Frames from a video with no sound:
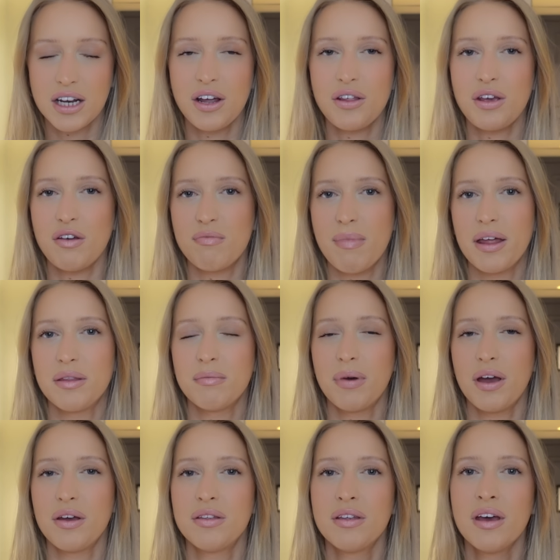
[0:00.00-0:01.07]
I know that you've met them
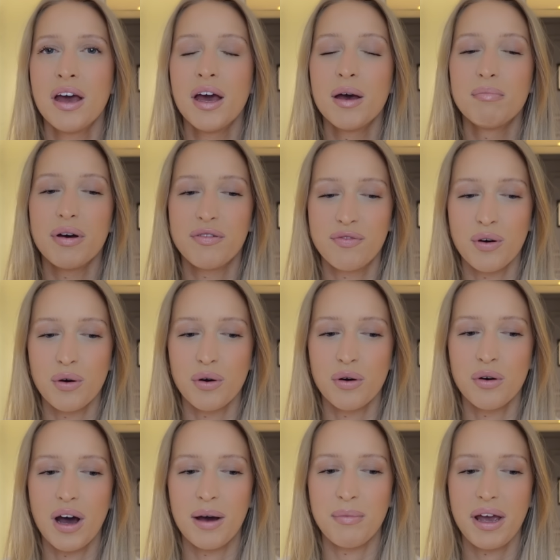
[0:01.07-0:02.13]
both
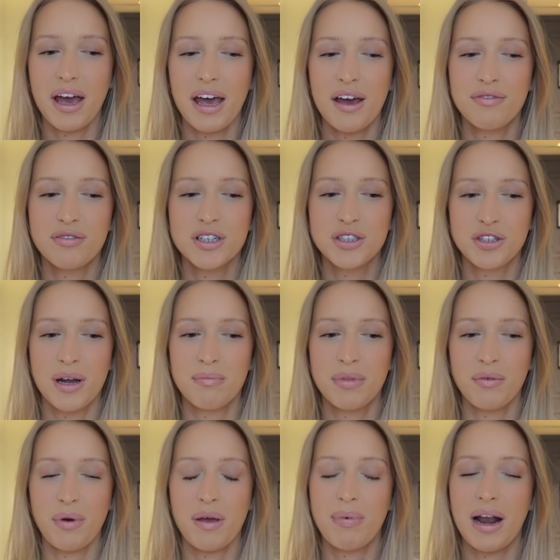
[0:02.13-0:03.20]
before, and we are here for a trip
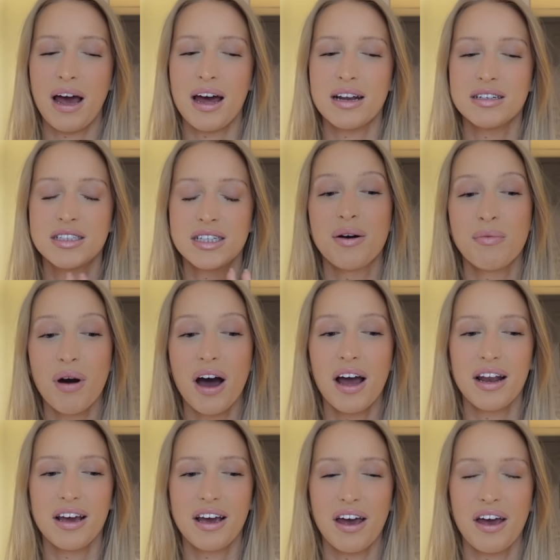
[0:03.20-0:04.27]
that we planned a
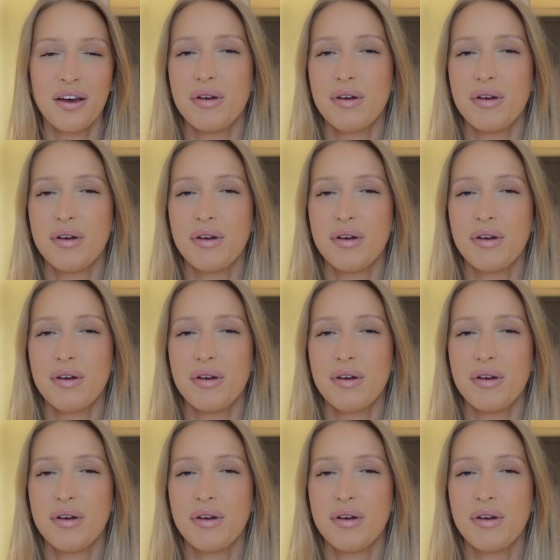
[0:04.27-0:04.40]
while ago.